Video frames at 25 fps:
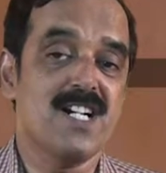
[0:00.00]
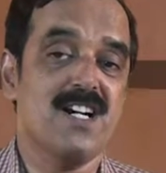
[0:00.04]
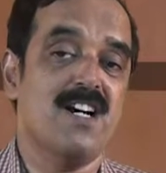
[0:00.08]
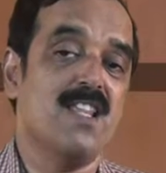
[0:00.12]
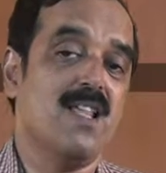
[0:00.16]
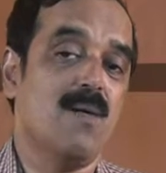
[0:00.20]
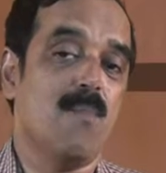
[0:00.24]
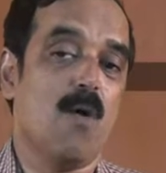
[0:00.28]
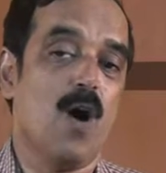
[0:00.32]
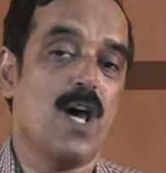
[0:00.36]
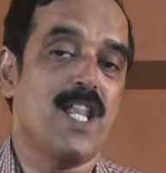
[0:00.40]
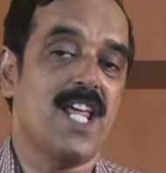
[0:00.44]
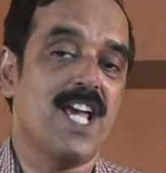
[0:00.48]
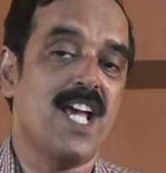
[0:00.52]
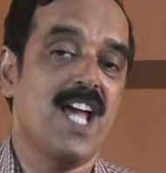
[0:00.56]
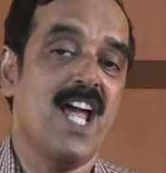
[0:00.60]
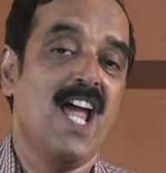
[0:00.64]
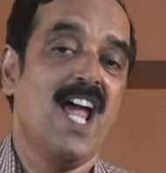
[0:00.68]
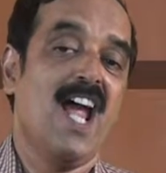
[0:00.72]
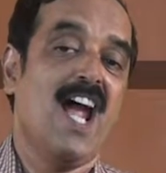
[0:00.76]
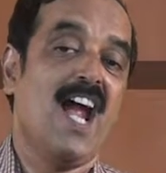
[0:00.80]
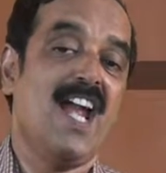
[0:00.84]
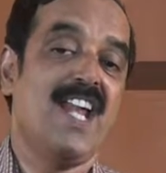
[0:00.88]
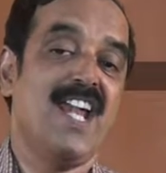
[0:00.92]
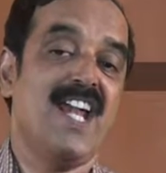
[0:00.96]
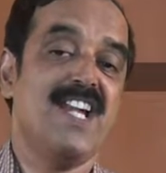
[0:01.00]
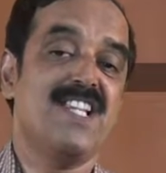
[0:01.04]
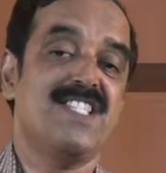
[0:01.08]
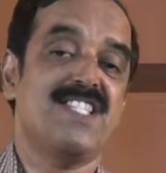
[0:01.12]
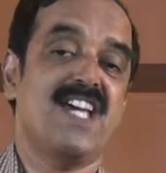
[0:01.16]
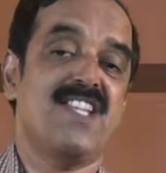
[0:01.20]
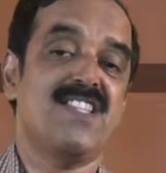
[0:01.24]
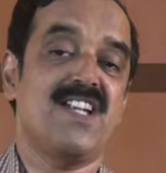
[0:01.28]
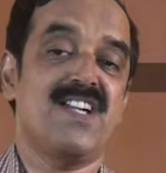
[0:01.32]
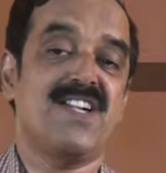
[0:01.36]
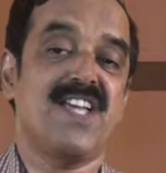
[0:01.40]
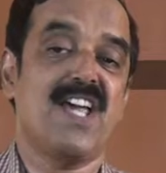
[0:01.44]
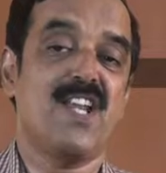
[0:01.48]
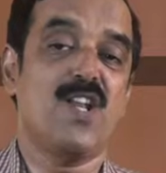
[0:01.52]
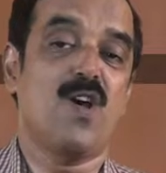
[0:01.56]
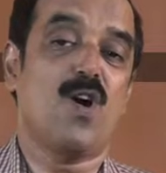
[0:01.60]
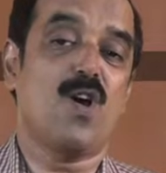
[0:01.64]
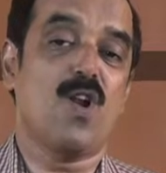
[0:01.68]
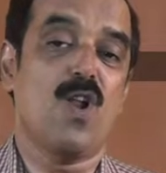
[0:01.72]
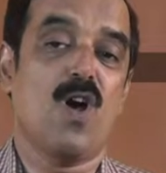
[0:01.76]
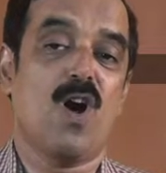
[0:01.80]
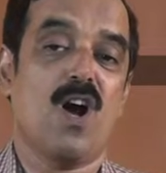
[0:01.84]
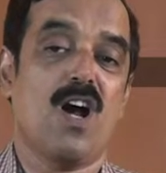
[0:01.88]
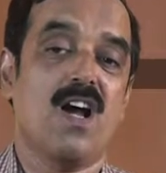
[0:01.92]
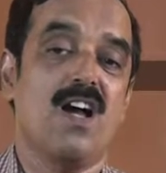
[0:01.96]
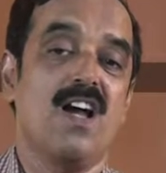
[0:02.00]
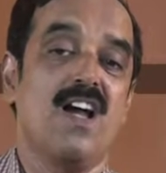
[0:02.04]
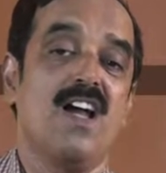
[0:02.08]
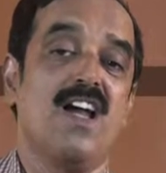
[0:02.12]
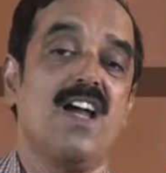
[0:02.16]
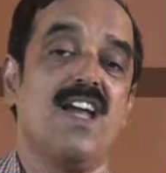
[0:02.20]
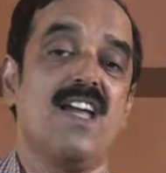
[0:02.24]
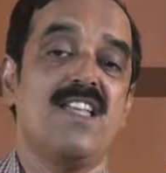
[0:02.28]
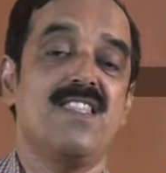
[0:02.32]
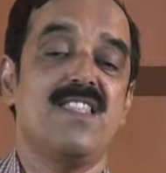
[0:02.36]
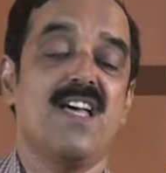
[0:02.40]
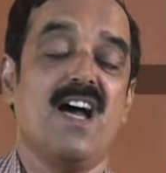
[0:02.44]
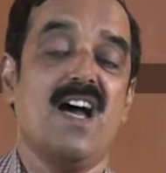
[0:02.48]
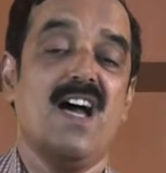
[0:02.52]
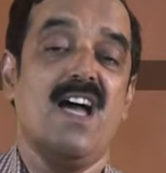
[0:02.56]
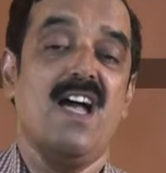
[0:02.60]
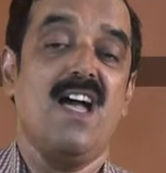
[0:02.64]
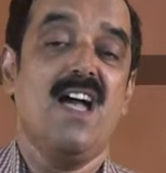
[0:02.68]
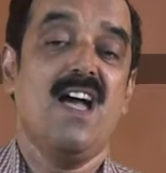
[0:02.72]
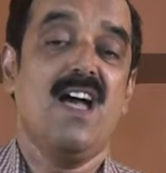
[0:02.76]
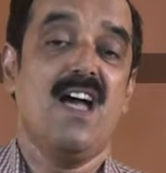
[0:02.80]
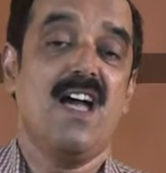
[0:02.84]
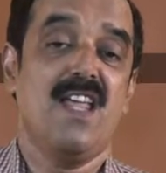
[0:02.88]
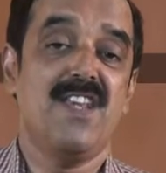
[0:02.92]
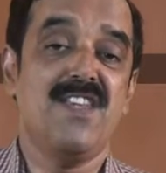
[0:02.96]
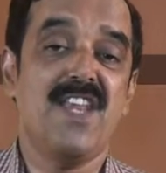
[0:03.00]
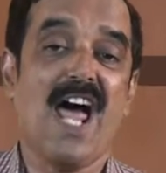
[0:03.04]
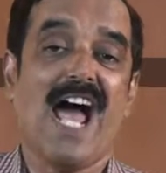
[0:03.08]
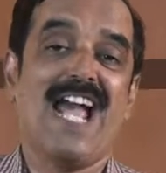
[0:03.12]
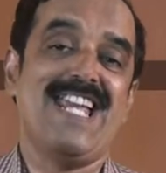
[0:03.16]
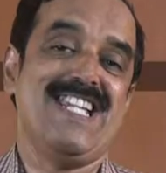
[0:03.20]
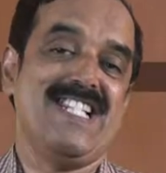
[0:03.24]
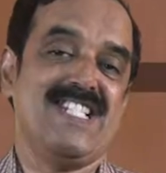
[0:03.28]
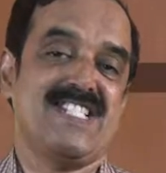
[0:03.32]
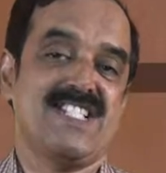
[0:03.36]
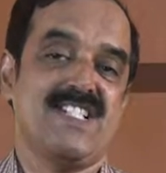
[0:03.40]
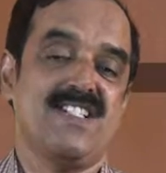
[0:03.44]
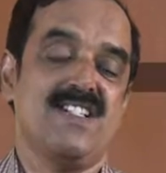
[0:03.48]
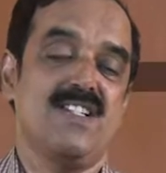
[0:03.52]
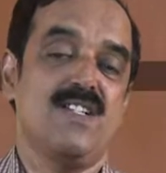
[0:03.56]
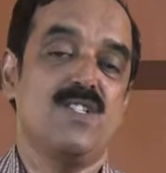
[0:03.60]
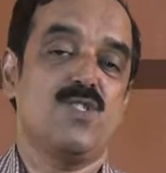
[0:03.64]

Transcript: early morning and ends at 10 o'clock in the night.